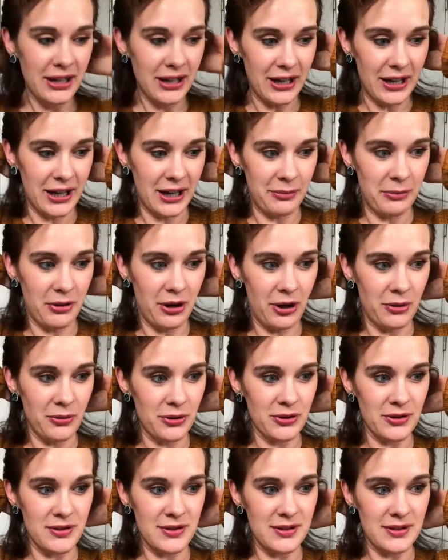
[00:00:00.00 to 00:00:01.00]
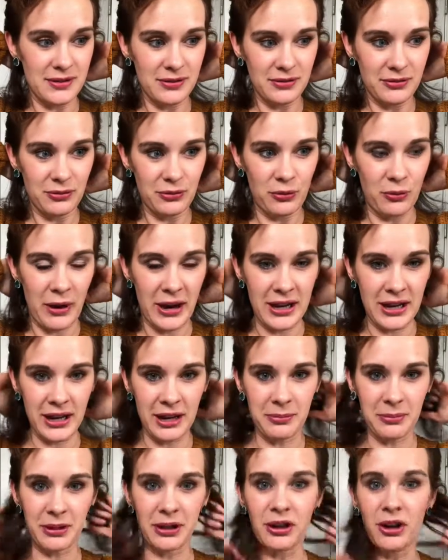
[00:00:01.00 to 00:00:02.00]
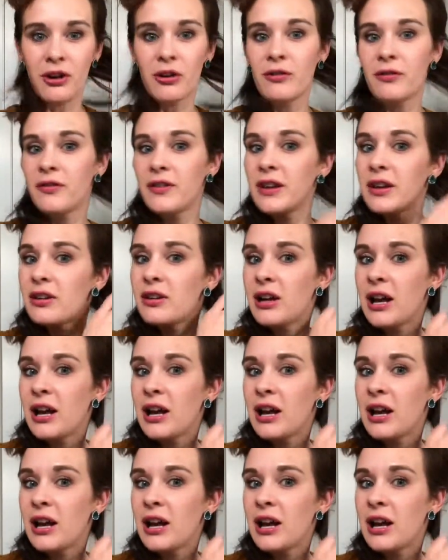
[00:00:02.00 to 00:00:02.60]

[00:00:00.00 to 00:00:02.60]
almost wake up and go feel,